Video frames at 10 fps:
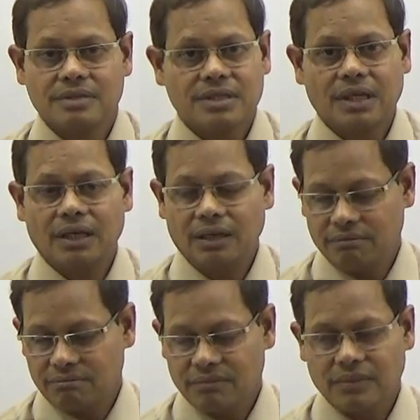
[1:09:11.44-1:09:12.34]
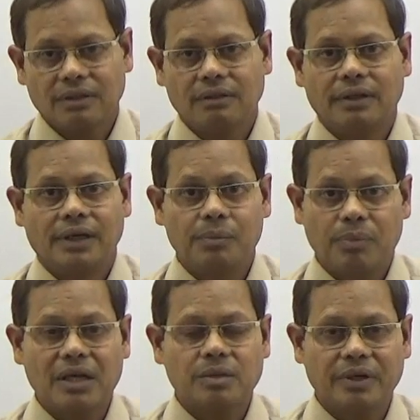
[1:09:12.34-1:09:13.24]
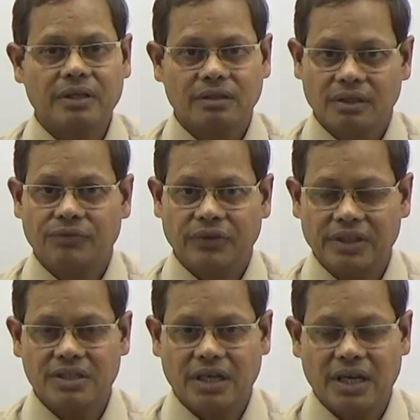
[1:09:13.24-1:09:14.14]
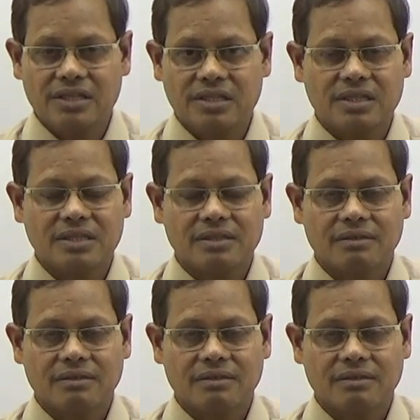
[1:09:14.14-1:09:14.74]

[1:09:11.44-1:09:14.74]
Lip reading: See, department, if it is a case,